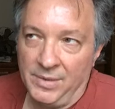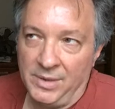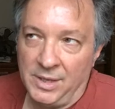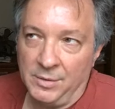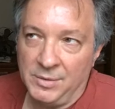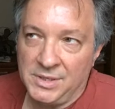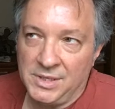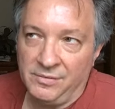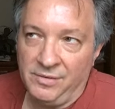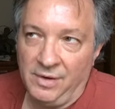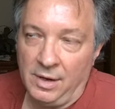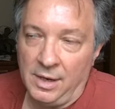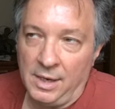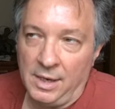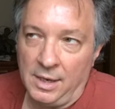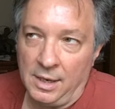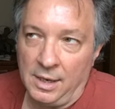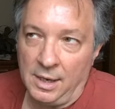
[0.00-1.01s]
There was a
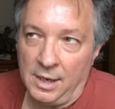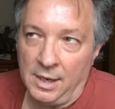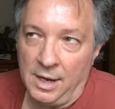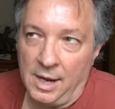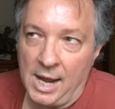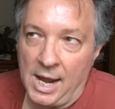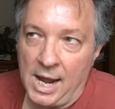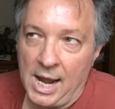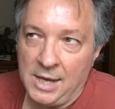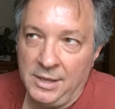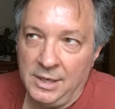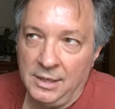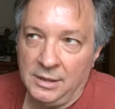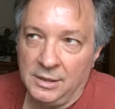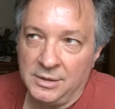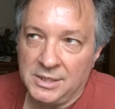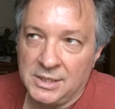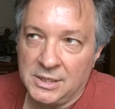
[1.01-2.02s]
very, I
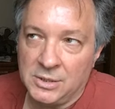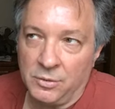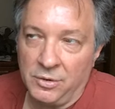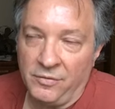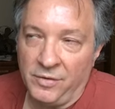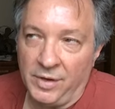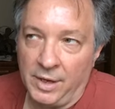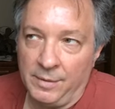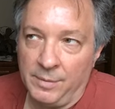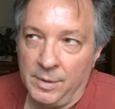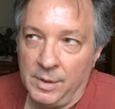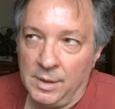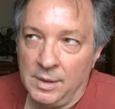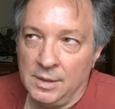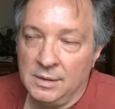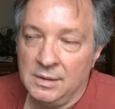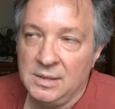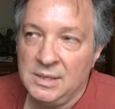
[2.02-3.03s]
think there's sort of a
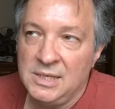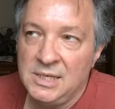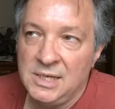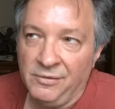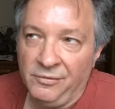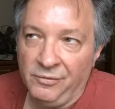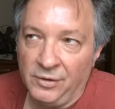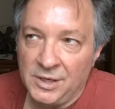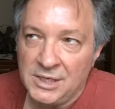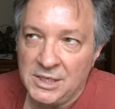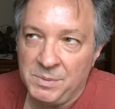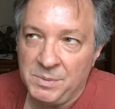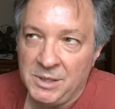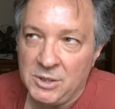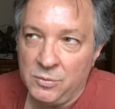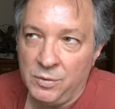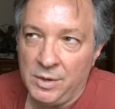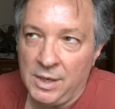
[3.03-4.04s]
difference
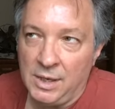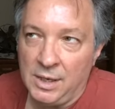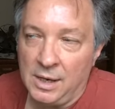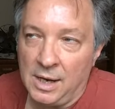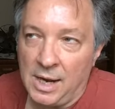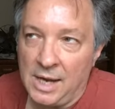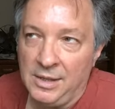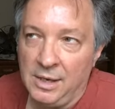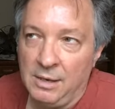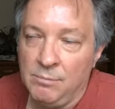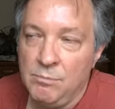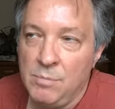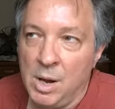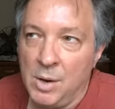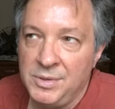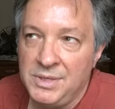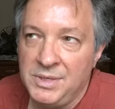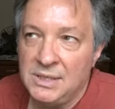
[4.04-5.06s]
between, I think
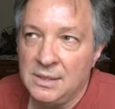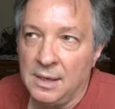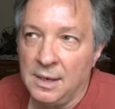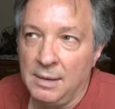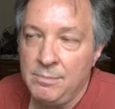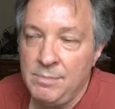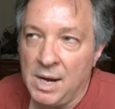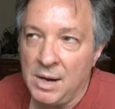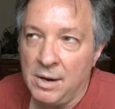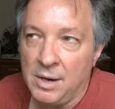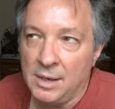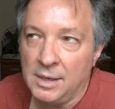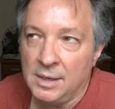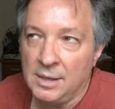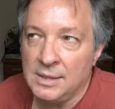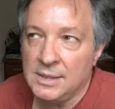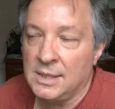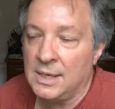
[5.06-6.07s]
most
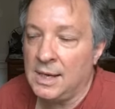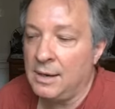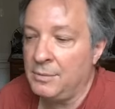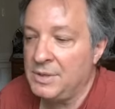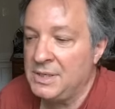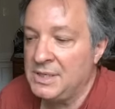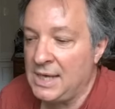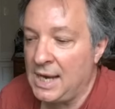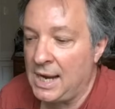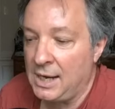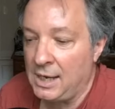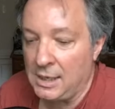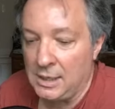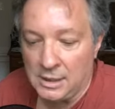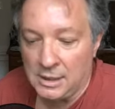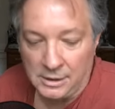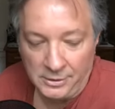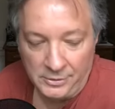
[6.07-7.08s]
Americans, and I would say
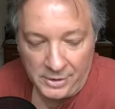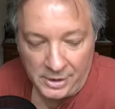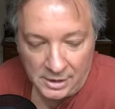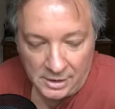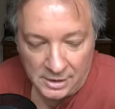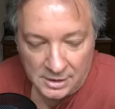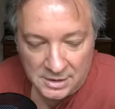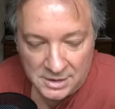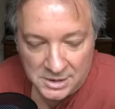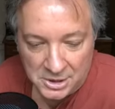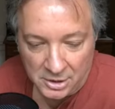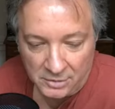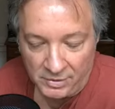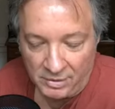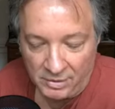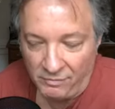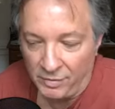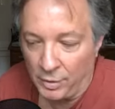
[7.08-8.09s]
including
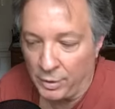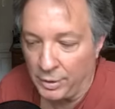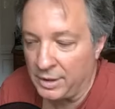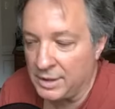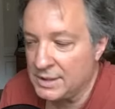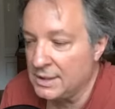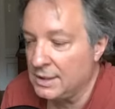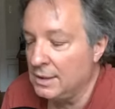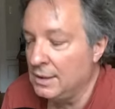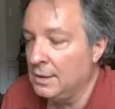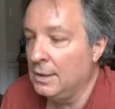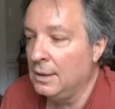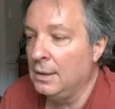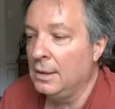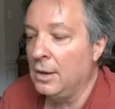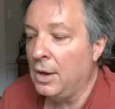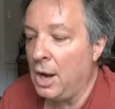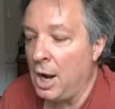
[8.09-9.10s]
conservative voters,
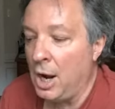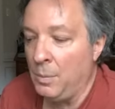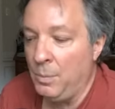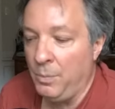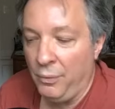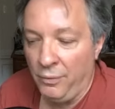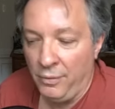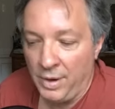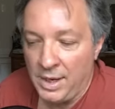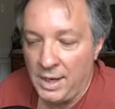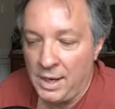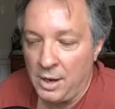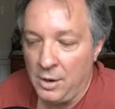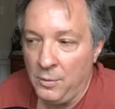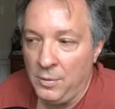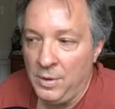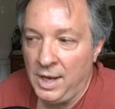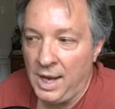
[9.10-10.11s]
are pretty
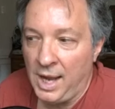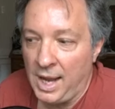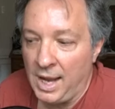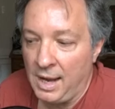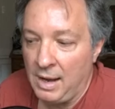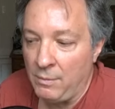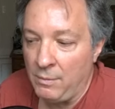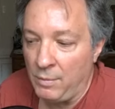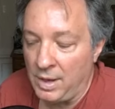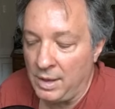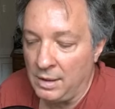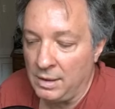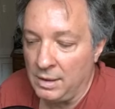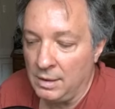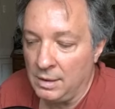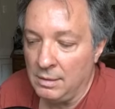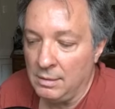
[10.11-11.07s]
okay with